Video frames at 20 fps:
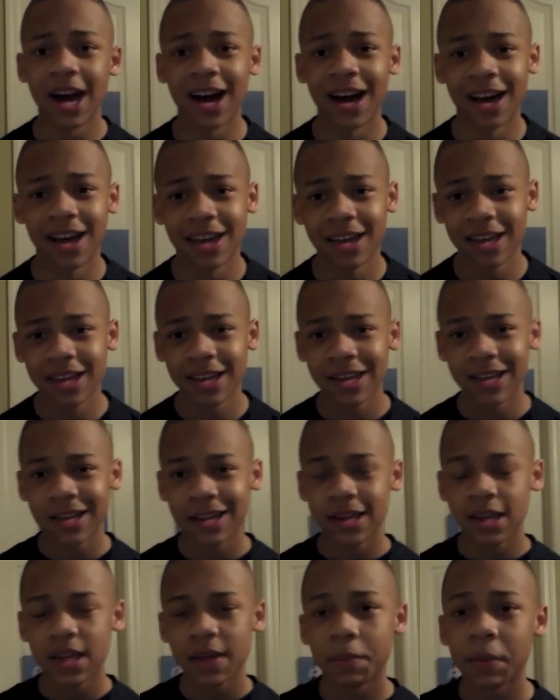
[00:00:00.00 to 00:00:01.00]
Hi,
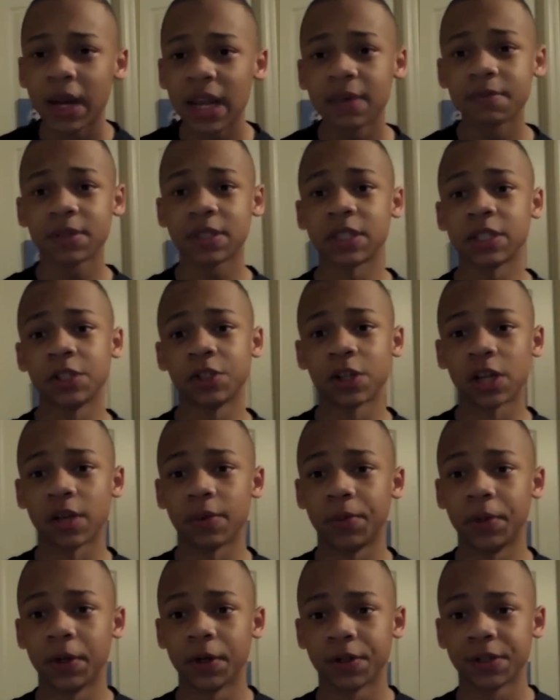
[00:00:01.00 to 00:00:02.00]
My name's
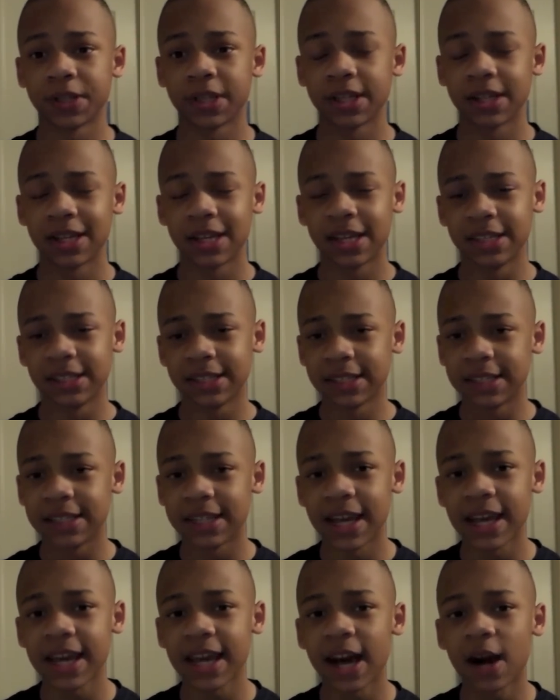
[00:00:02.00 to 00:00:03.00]
CJ Pearson, and
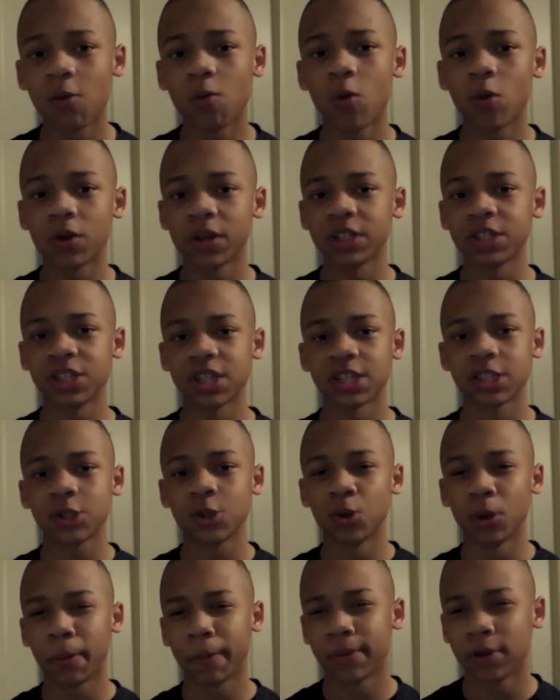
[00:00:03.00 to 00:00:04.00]
today I wanted
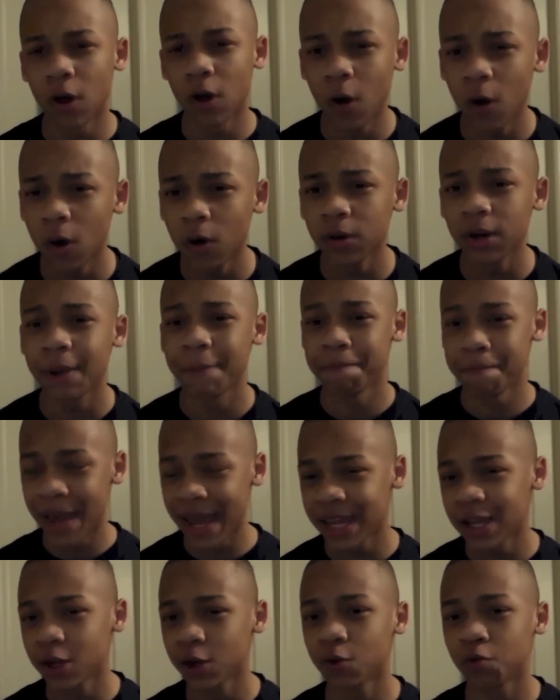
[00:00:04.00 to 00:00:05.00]
just to applaud
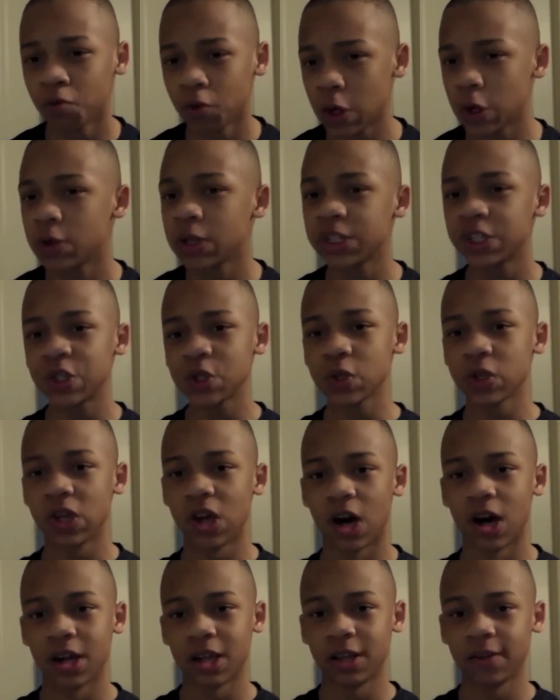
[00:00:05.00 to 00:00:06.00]
Mayor Rudy
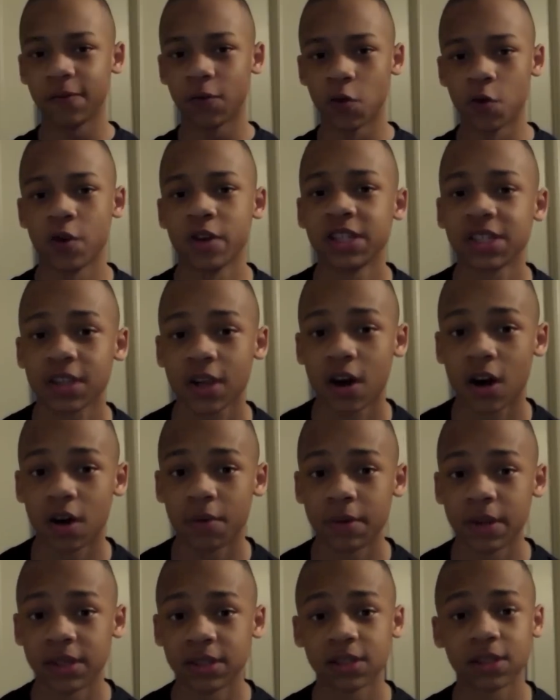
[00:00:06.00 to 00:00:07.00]
Giuliani for his
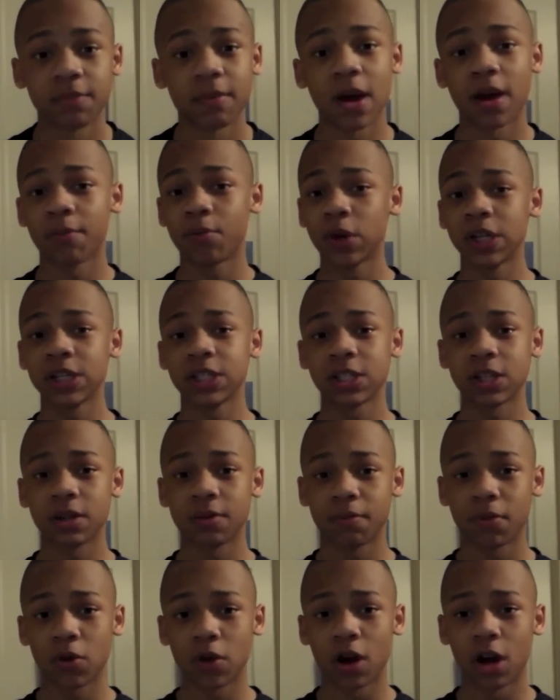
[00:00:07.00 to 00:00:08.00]
comments about
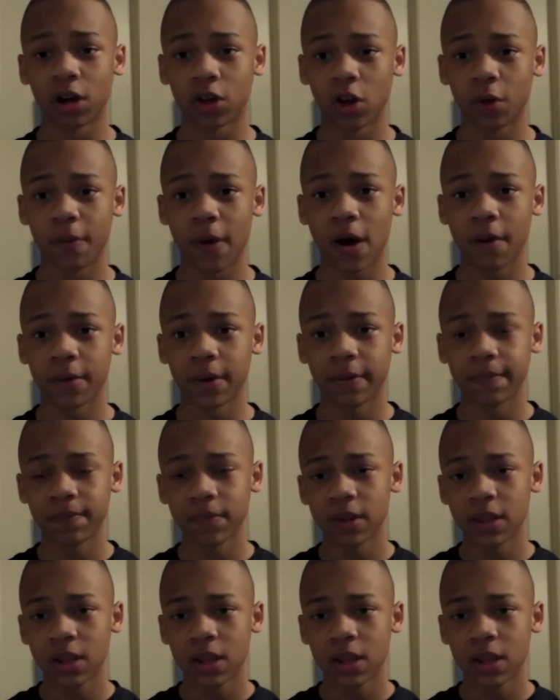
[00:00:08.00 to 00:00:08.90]
President Barack Obama.